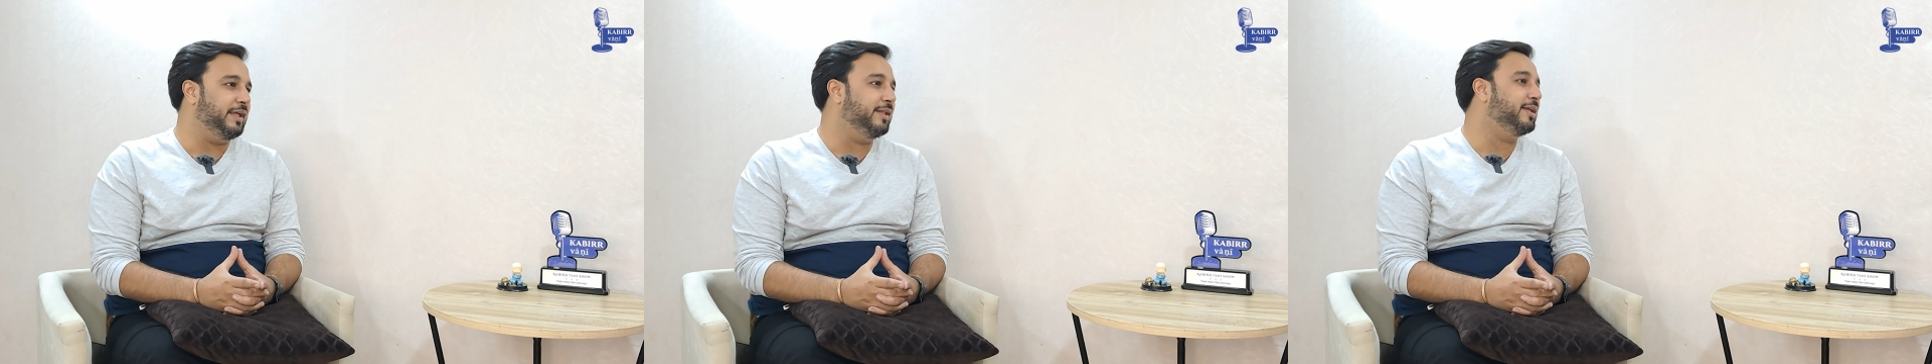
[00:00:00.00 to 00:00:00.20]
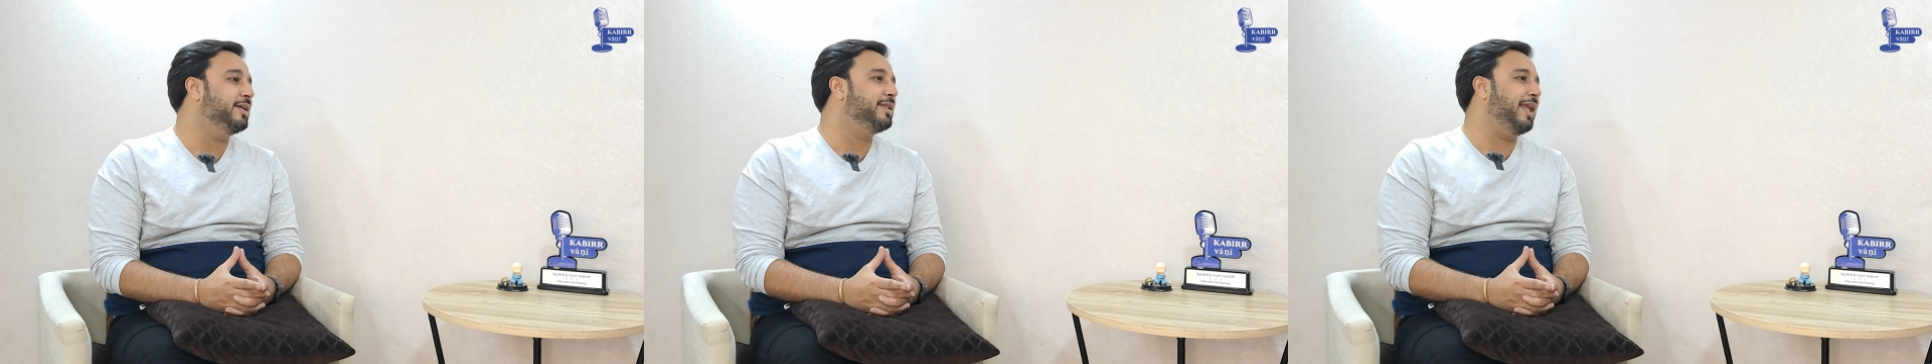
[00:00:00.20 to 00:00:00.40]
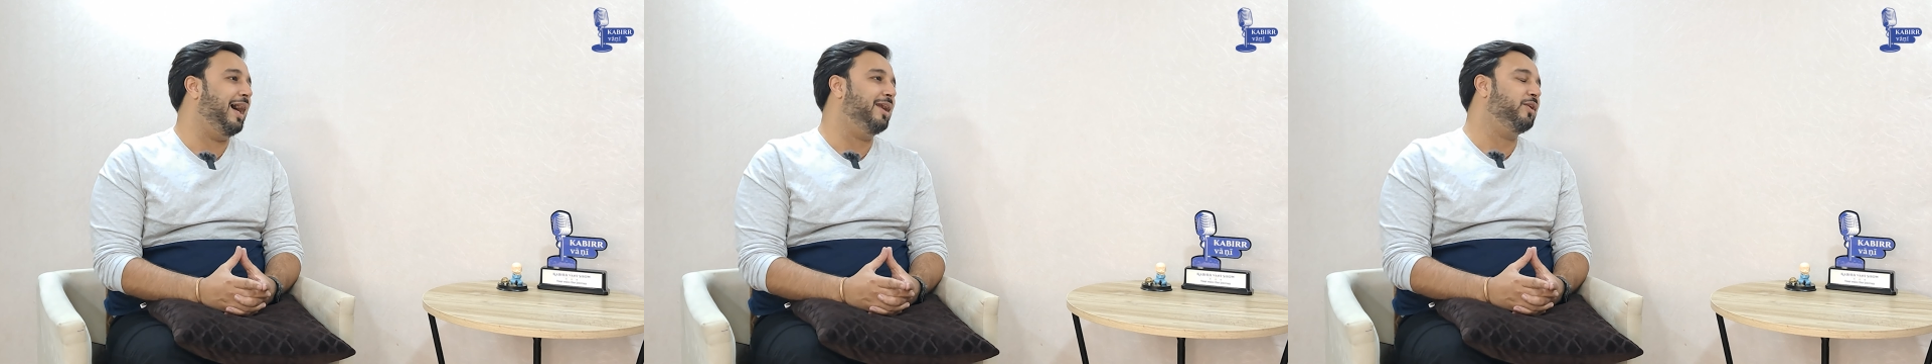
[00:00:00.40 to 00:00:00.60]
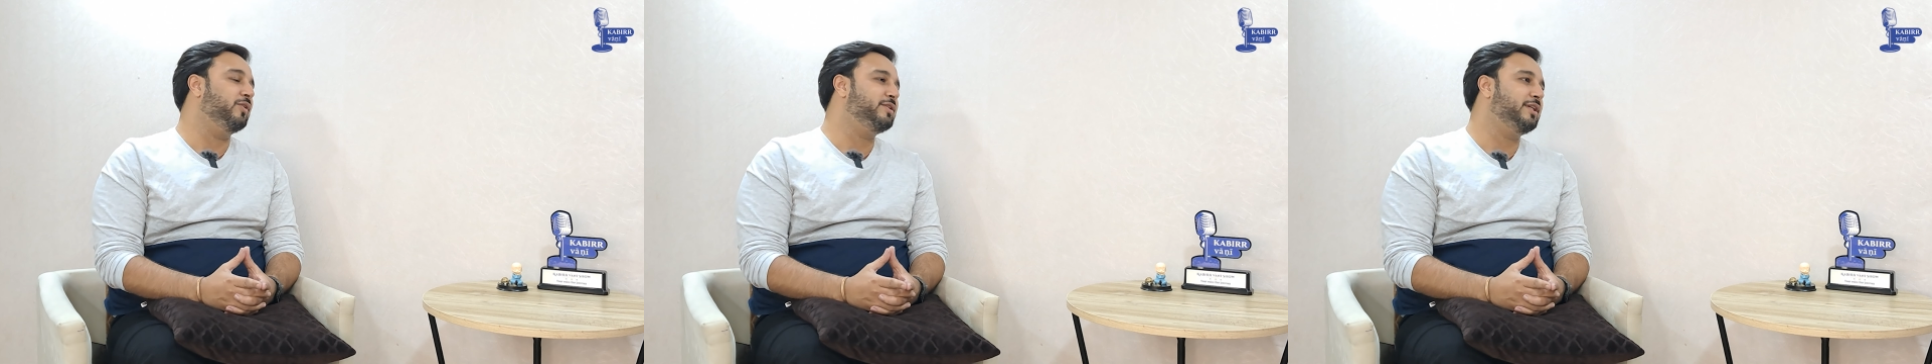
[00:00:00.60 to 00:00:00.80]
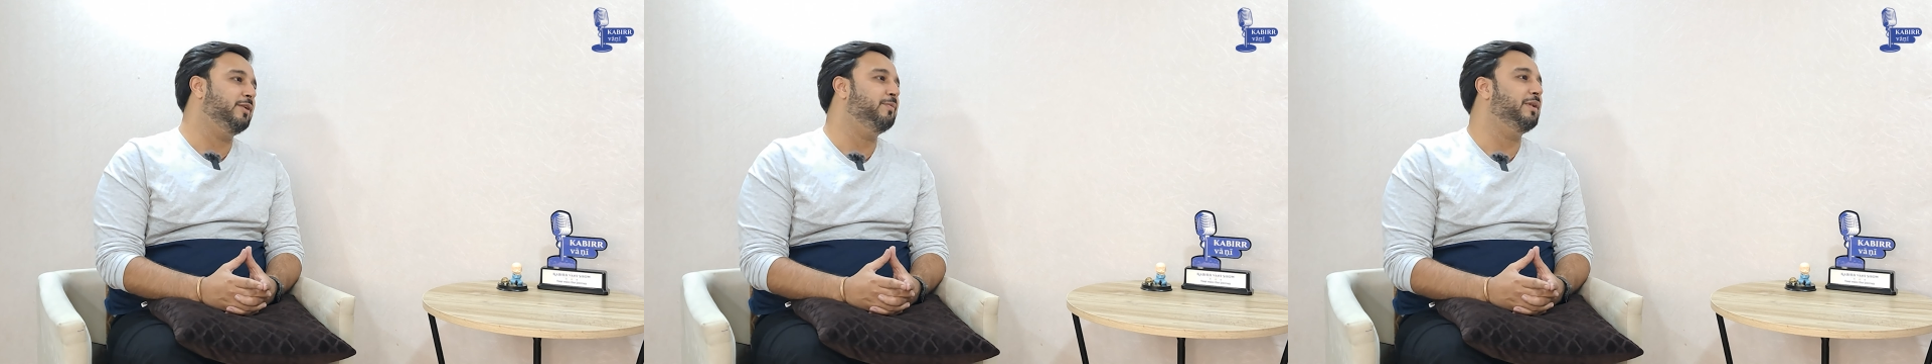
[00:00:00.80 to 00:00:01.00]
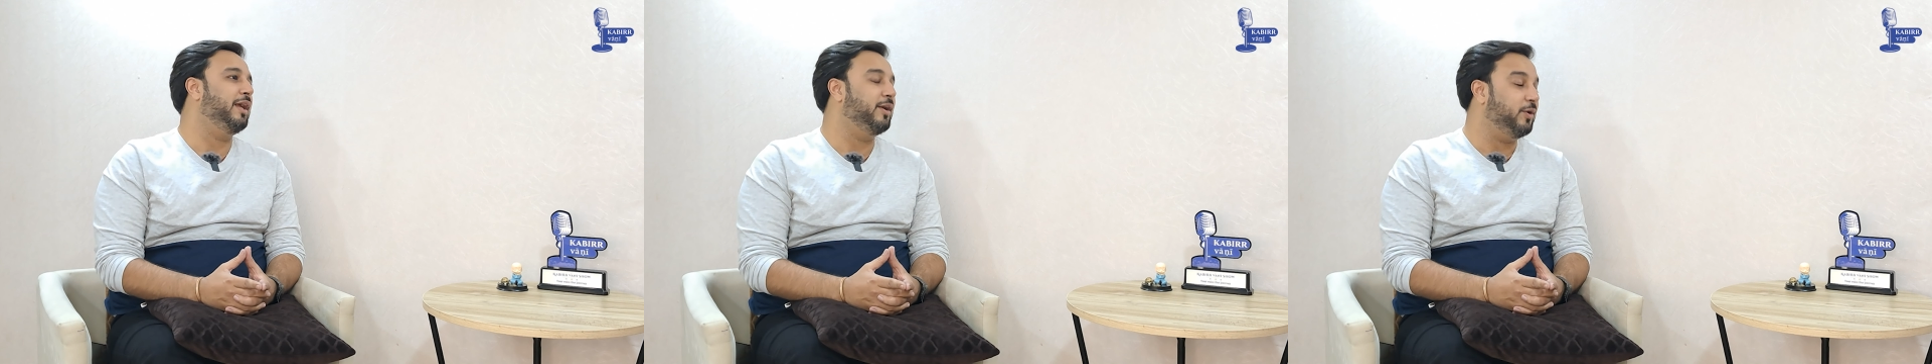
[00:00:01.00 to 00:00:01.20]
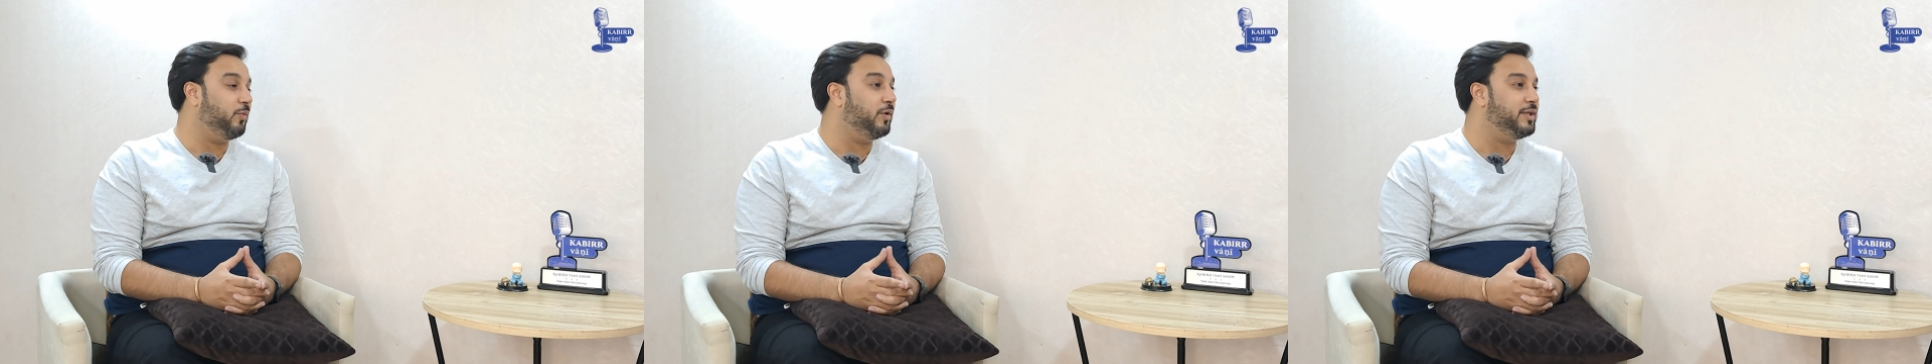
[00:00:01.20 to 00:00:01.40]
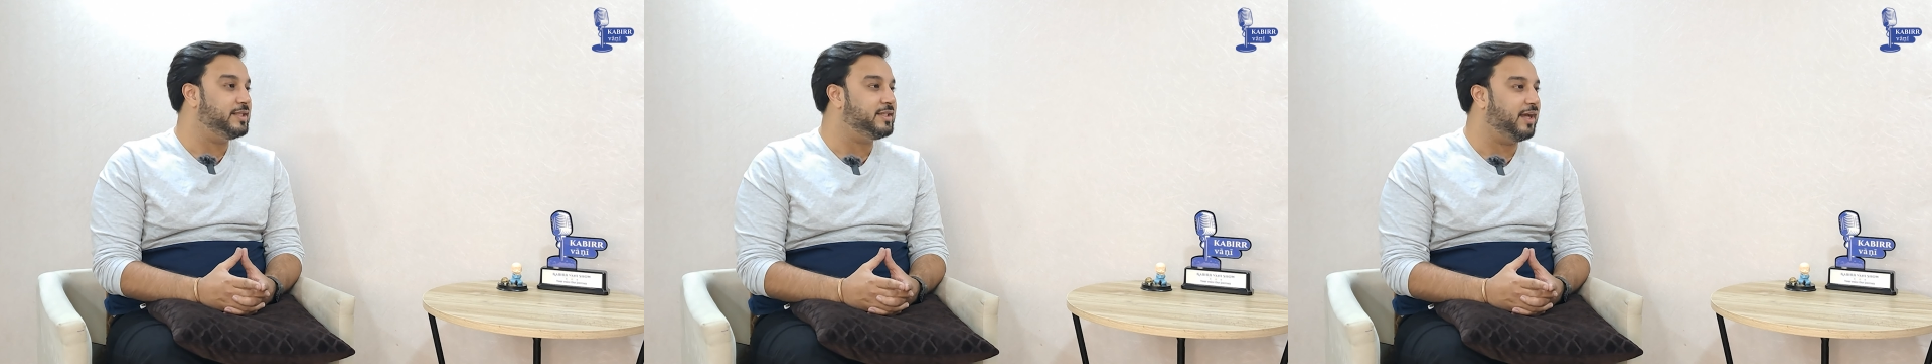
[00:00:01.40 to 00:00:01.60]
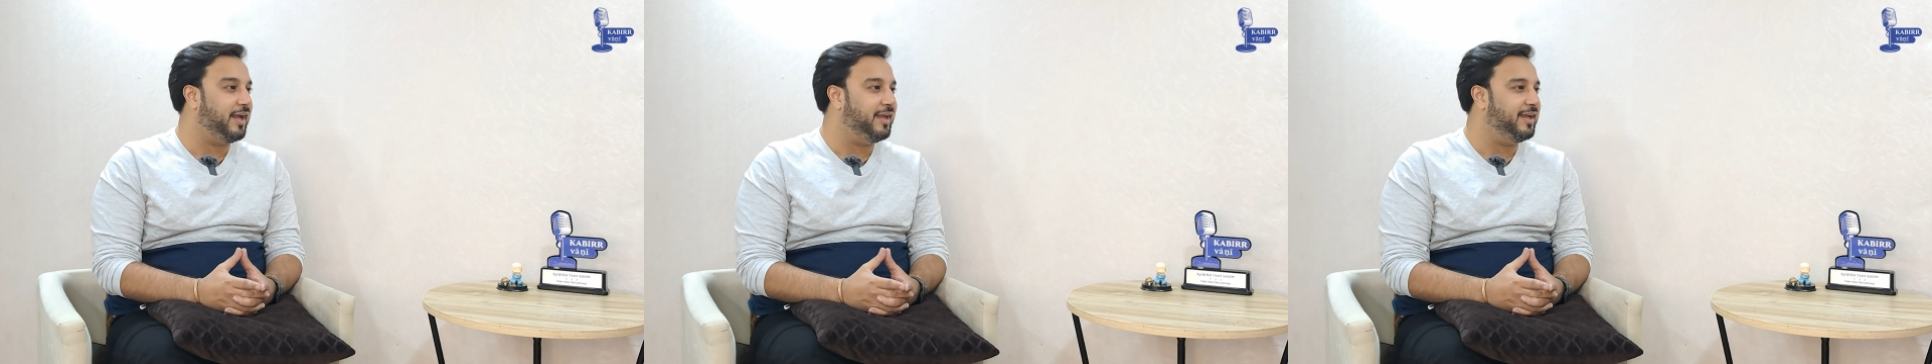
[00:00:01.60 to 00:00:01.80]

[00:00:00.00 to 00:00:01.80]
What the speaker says: Either that or she'll be like, "You want chai?"